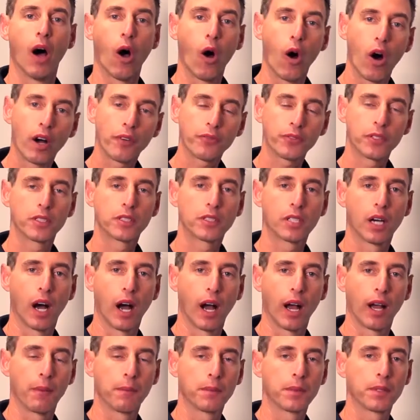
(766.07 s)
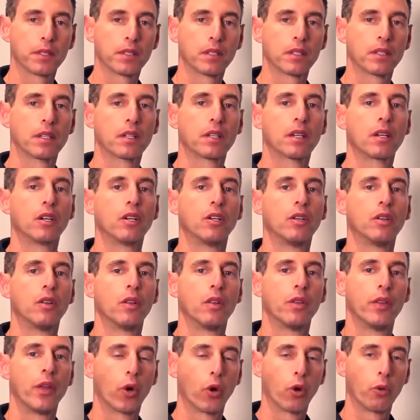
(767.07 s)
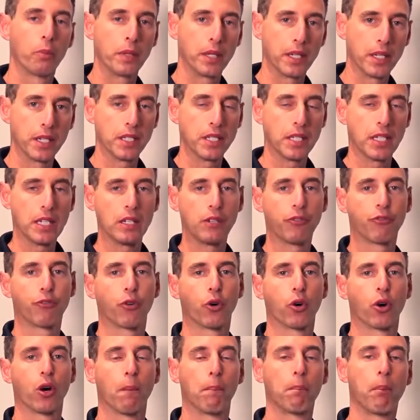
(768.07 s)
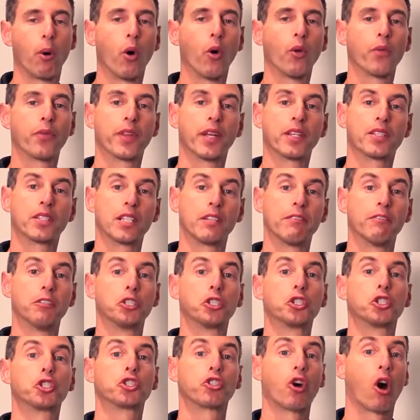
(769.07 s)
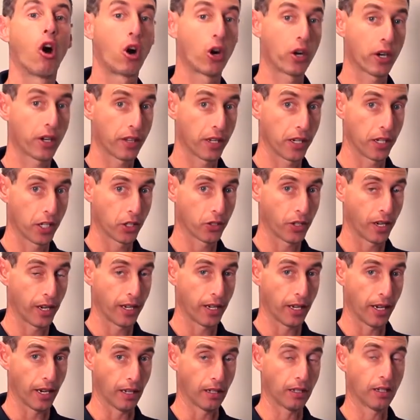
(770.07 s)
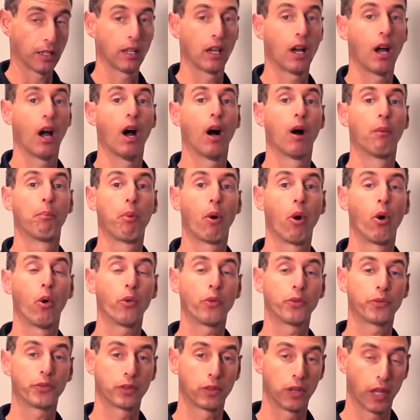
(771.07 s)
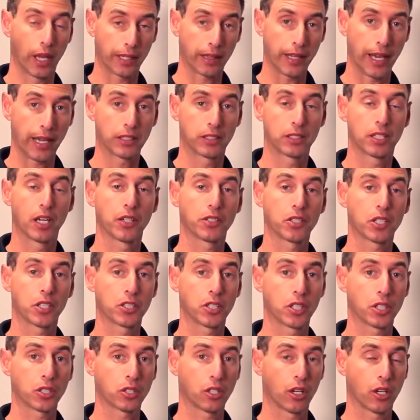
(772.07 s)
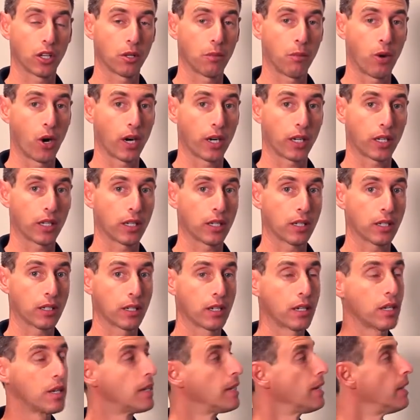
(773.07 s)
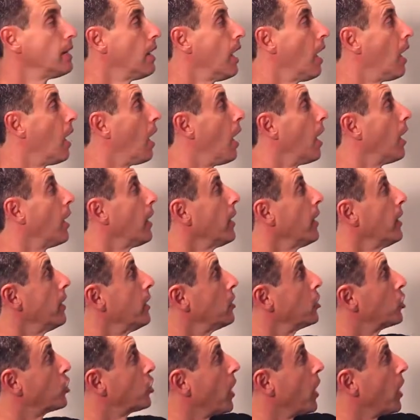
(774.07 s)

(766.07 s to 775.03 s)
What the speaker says: Oftentimes, there will be a need for a bolt that's even stronger than a grade 8. A bolt like that does exist on the market. It is